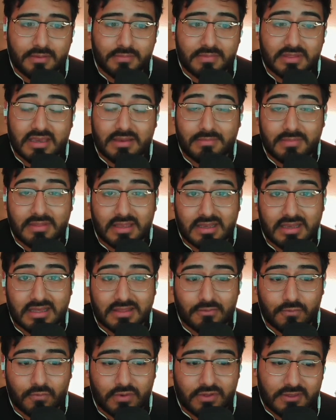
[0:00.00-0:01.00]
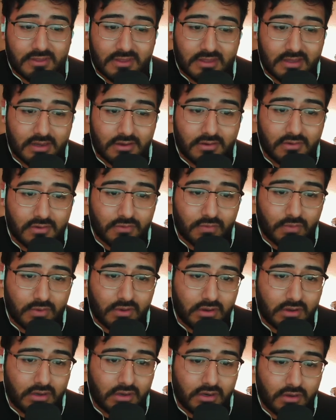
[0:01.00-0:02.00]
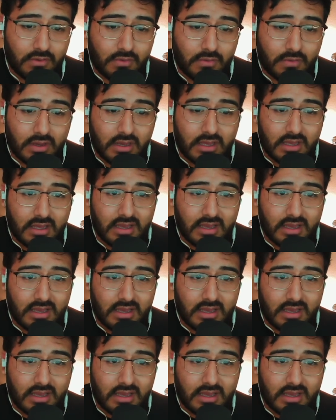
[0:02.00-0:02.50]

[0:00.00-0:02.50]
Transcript: Same thing as with Snickers. We all knew